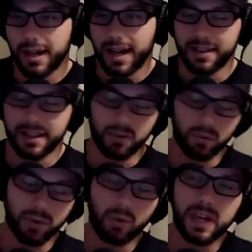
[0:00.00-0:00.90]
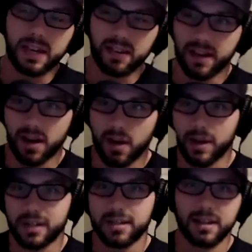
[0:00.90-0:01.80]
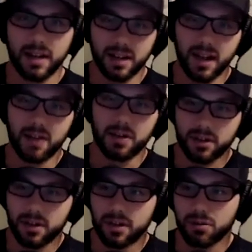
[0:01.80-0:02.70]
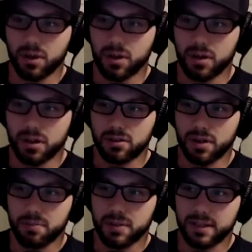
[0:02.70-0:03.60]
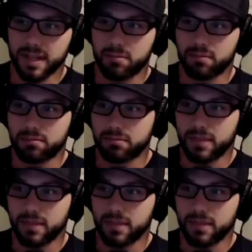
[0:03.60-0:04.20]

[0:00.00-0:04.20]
And then the week later I went to another recruiting trip, the same.